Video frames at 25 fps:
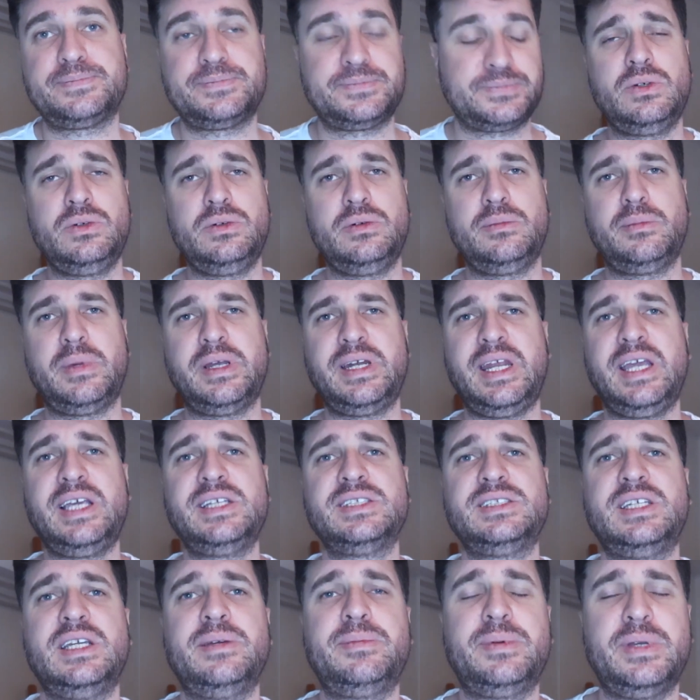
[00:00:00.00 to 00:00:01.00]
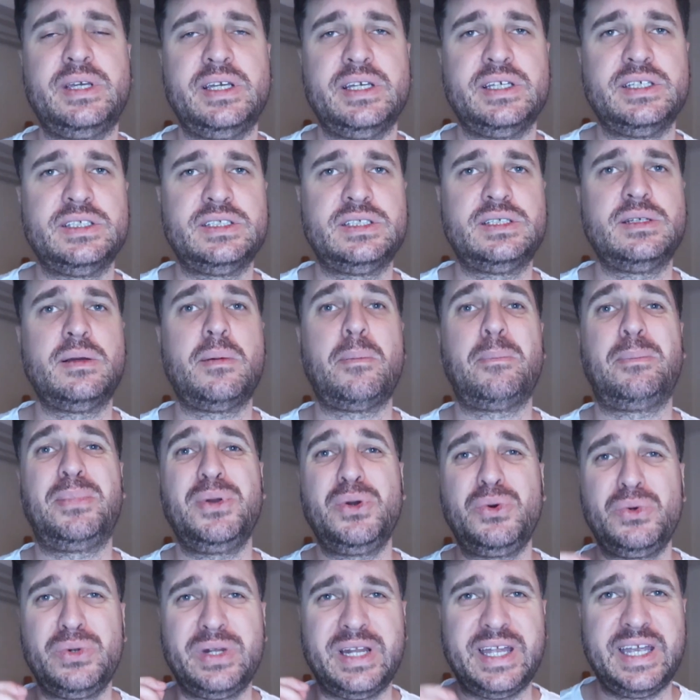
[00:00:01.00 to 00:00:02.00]
So my next tip is
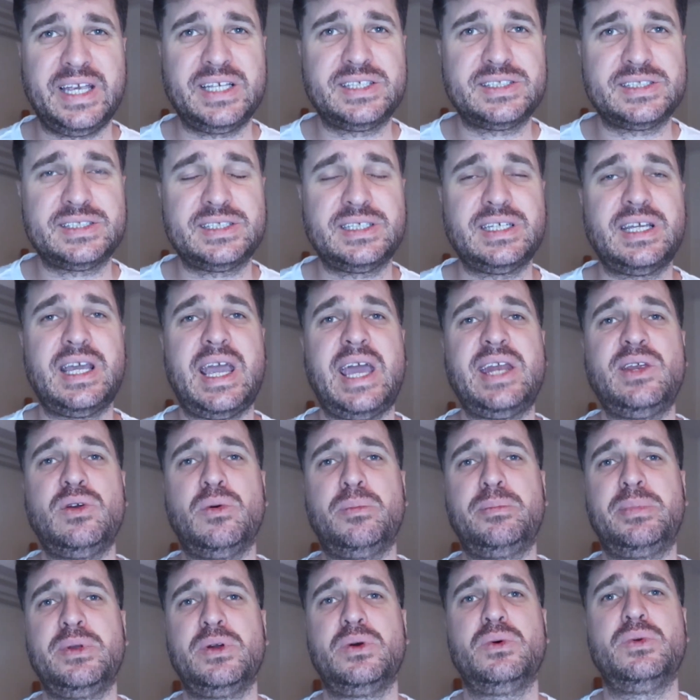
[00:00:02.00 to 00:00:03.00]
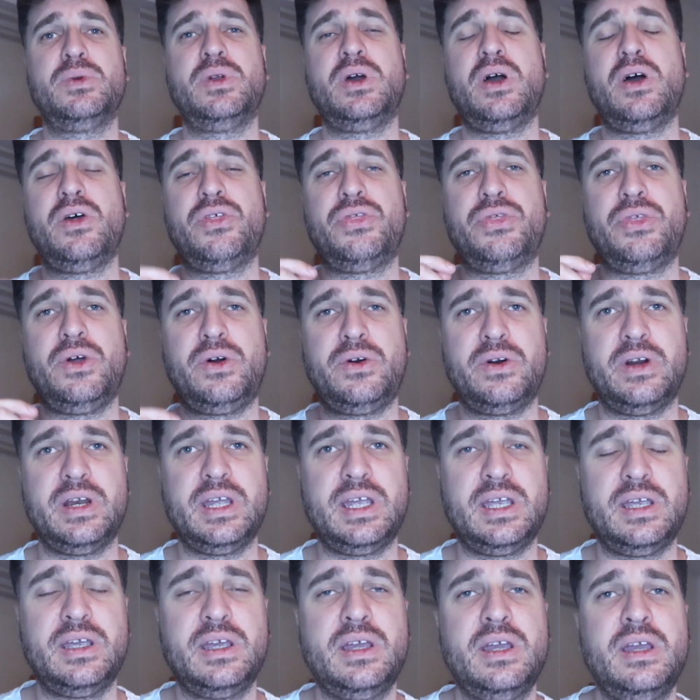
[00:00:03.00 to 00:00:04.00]
build links and you'll build
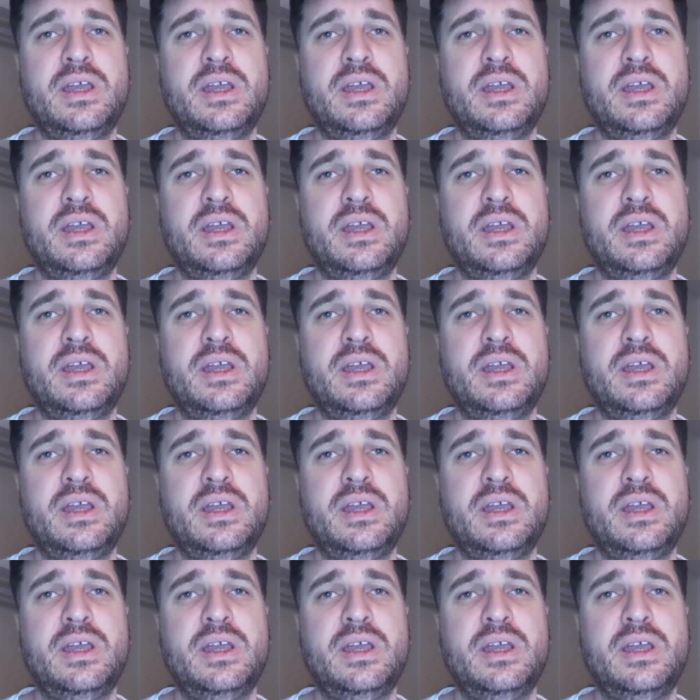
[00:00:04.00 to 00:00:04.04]
authority.